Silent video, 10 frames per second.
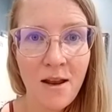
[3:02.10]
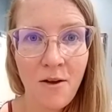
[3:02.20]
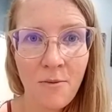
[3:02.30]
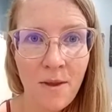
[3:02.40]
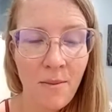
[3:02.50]

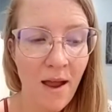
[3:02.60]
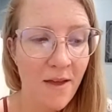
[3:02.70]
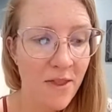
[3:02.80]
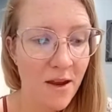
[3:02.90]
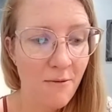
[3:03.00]

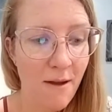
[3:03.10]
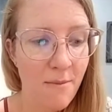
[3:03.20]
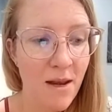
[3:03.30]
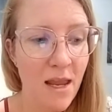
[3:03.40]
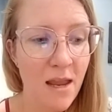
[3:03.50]
homeopathic
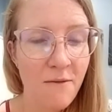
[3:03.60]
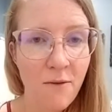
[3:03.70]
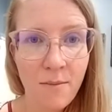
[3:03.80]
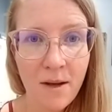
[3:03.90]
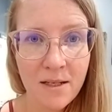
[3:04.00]
remedy
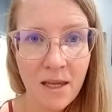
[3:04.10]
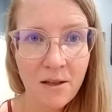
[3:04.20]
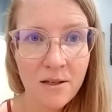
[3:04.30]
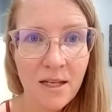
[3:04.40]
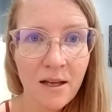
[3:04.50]
for
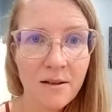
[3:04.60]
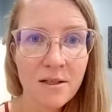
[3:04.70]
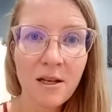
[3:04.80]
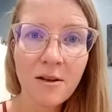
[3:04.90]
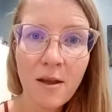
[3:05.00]

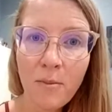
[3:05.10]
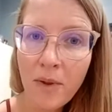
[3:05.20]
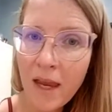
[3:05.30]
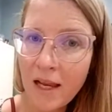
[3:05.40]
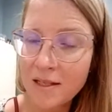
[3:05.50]
musculoskeletal
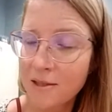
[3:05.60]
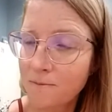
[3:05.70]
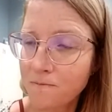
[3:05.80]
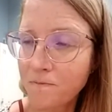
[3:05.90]
complaints